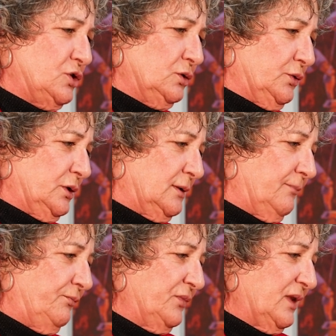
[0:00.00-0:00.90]

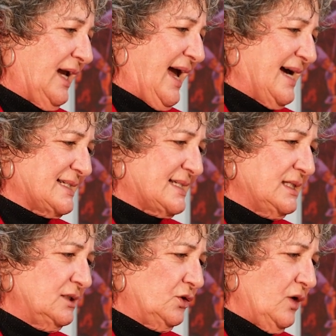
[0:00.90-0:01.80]
children.
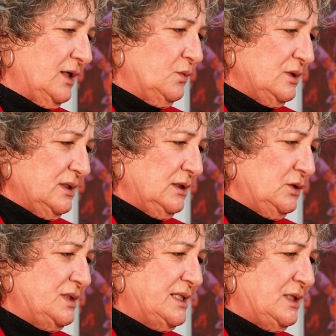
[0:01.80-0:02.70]
Aslan, cried
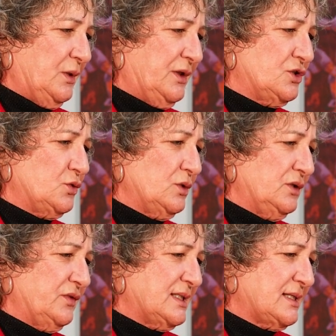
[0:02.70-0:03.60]
Lucy with a
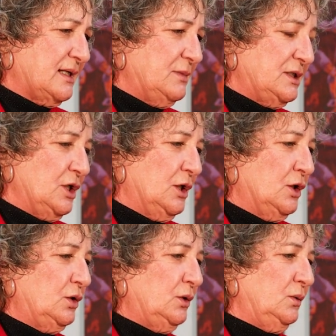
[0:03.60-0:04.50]
shrill of excitement.
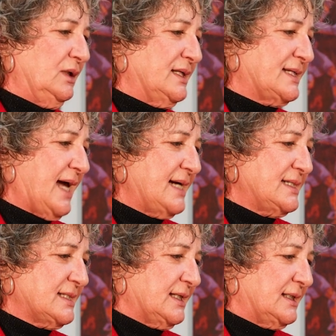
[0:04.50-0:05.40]
Who is
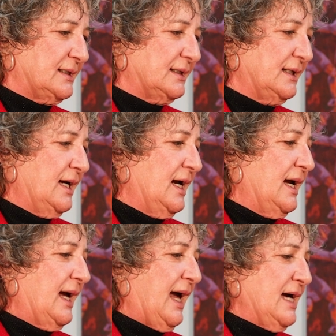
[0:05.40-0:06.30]
Aslan?
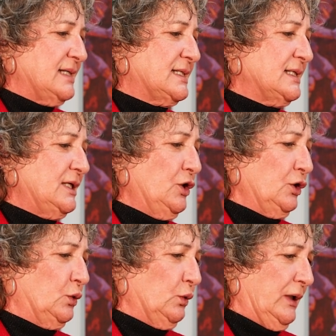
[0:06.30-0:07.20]
Aslan
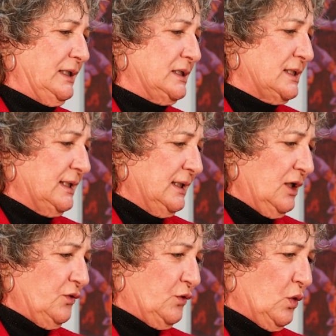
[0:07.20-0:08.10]
the Great,
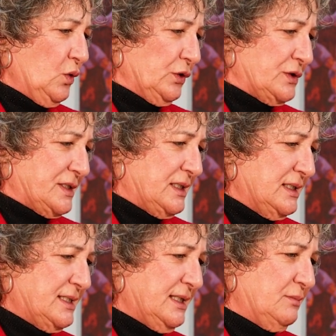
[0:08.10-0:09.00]
of course,
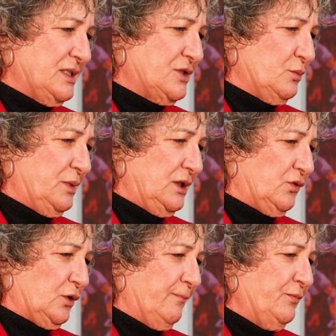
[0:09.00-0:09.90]
said Mr.
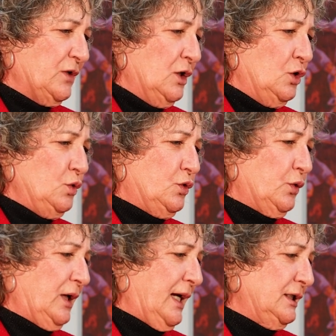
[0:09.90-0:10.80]
Beaver, who
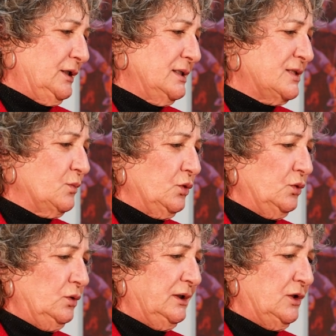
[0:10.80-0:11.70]
created this
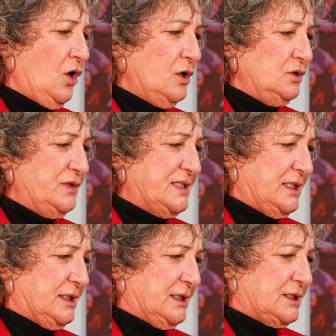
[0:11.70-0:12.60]
world and all of us
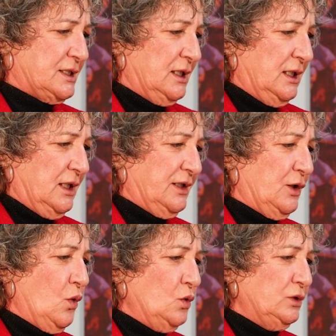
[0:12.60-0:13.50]
in it,
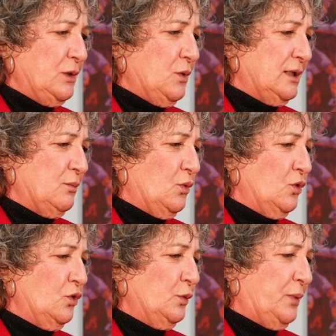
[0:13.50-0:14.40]
the only one
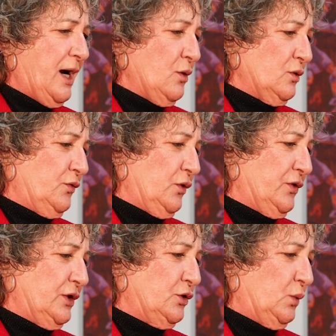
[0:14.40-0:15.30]
more powerful
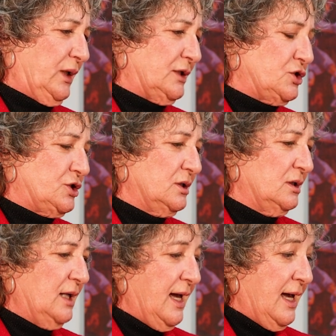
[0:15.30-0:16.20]
than the witch.
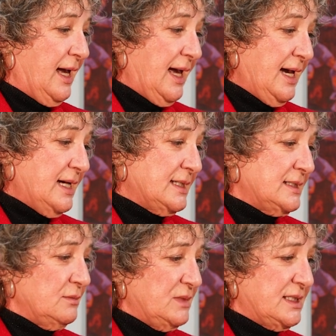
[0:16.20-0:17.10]

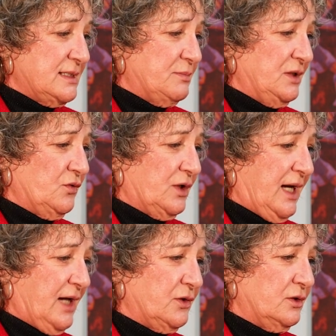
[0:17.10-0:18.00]
And Mrs. Beaver
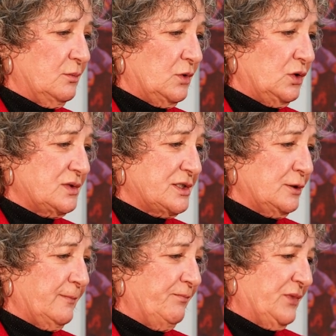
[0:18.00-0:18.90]
gathered them closer.